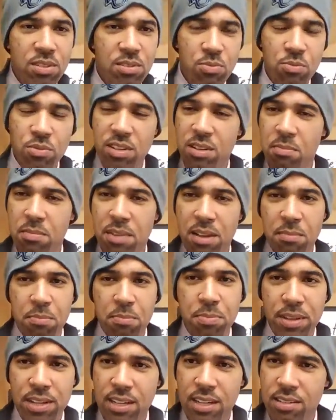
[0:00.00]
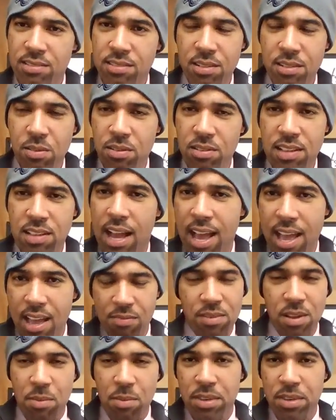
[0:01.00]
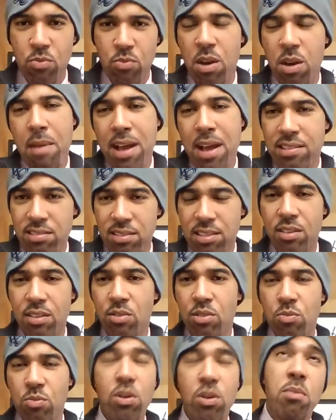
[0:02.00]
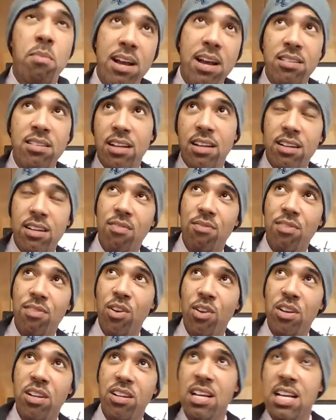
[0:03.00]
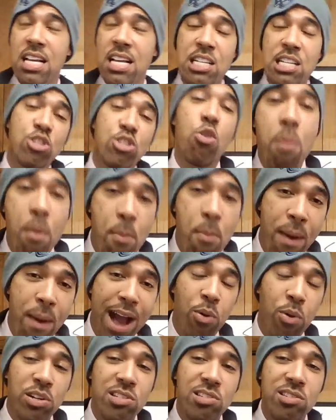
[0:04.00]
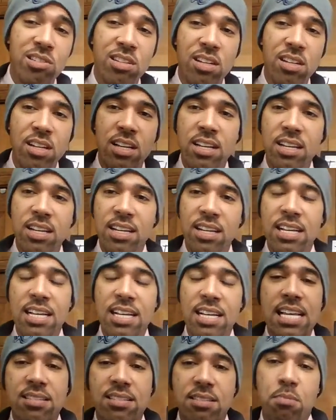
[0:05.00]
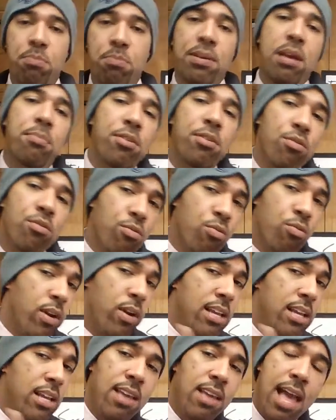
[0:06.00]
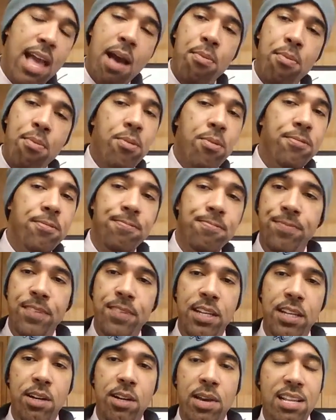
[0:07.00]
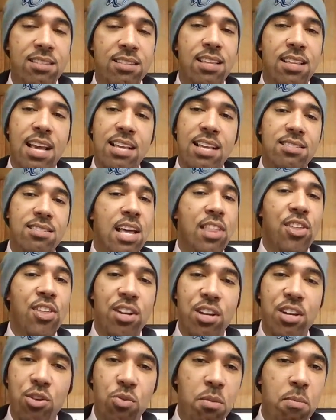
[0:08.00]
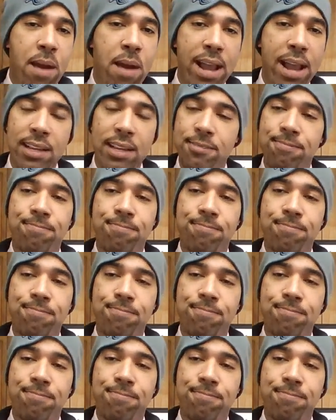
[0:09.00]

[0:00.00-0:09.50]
is one of my biggest secrets. I have, I mean, one of my skills, one of my, I've learned superpowers is to be able to raise capital, you know, and it has nothing to do with a bank